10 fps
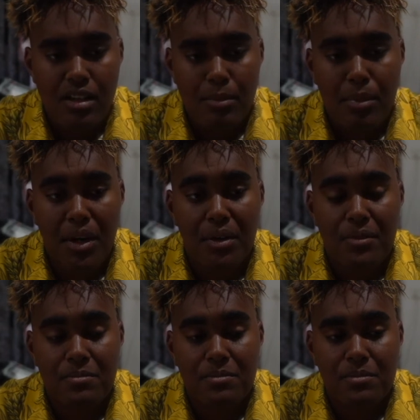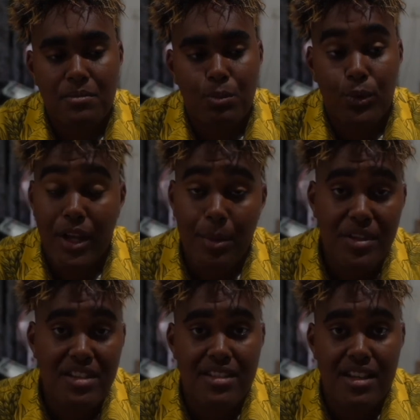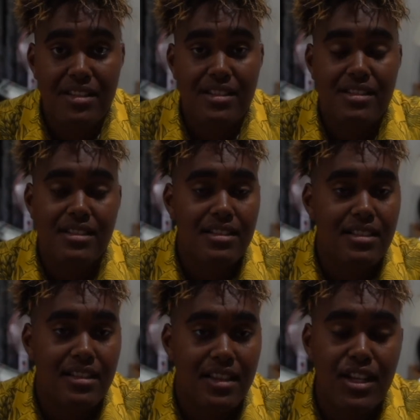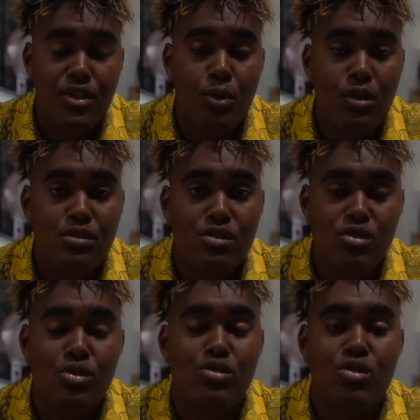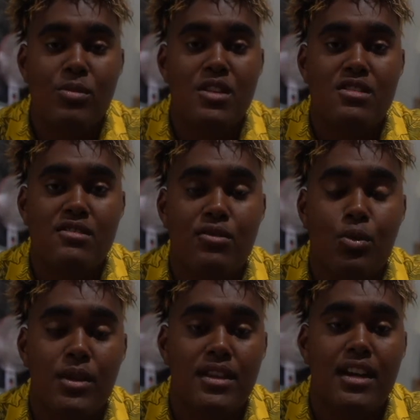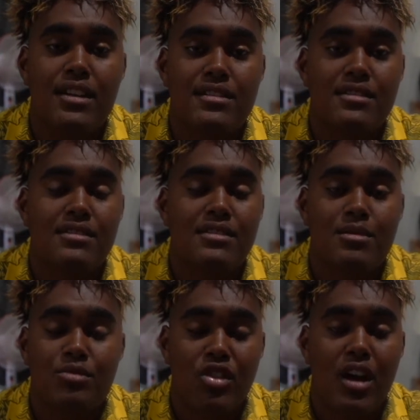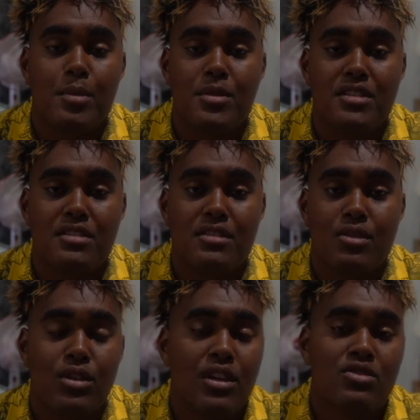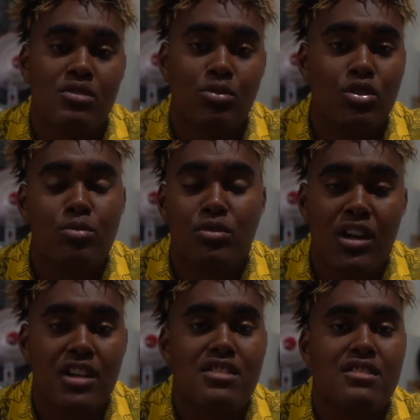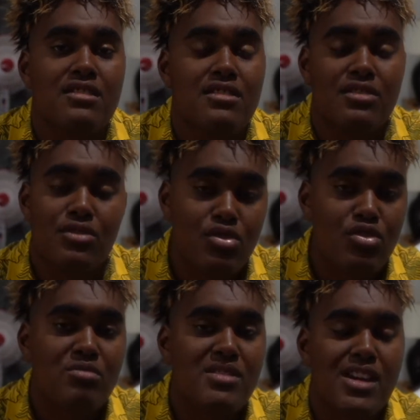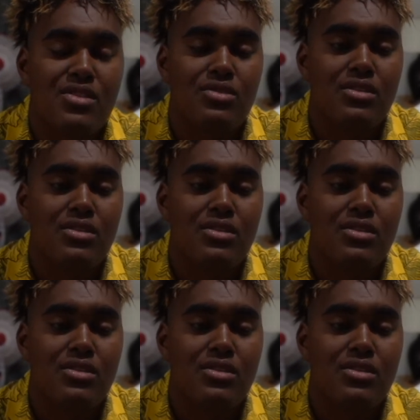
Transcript: But with that being said, thank you all so much for 1,000 subscribers on our Tumundu Productions YouTube channel.